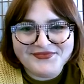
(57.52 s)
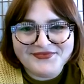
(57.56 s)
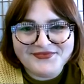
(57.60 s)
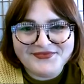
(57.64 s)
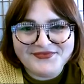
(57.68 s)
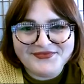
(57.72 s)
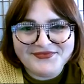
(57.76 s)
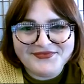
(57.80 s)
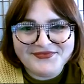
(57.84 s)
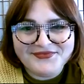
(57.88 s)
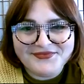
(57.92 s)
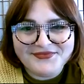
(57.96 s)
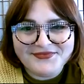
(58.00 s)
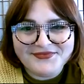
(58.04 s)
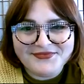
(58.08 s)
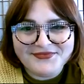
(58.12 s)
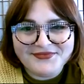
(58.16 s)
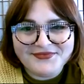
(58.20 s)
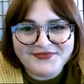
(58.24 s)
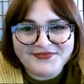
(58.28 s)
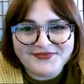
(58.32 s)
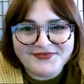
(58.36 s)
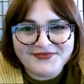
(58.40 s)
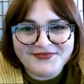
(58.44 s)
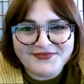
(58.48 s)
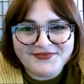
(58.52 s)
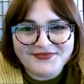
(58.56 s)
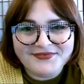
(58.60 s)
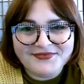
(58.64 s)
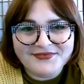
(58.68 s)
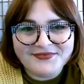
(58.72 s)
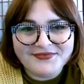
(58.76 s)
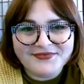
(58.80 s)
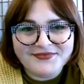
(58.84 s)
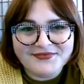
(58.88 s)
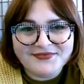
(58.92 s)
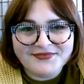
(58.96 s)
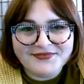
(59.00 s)

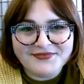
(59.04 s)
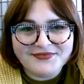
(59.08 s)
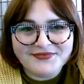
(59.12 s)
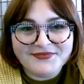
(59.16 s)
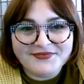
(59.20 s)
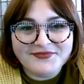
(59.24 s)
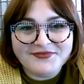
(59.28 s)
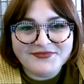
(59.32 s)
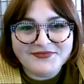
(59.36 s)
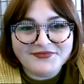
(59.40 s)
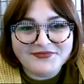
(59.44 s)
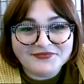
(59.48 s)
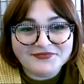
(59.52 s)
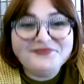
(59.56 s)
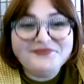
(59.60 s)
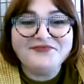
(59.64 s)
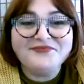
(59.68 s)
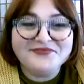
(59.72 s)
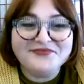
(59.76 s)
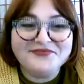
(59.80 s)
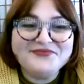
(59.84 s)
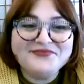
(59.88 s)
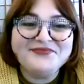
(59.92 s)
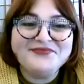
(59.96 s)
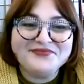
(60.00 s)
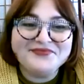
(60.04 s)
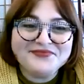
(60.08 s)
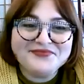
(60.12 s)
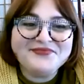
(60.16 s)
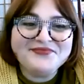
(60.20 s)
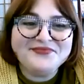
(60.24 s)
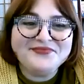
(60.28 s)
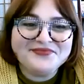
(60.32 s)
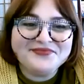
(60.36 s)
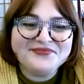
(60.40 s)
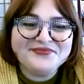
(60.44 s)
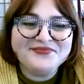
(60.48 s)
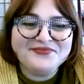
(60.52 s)

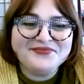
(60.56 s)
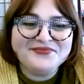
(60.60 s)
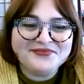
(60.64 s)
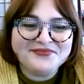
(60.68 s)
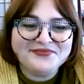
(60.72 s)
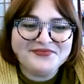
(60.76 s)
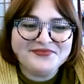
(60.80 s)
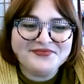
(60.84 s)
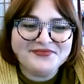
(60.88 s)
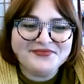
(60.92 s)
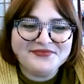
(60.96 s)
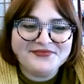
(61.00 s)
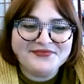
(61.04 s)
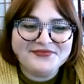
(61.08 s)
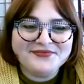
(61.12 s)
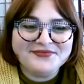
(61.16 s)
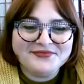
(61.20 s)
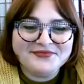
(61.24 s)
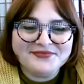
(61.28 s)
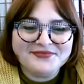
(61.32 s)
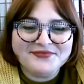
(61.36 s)
(not speaking)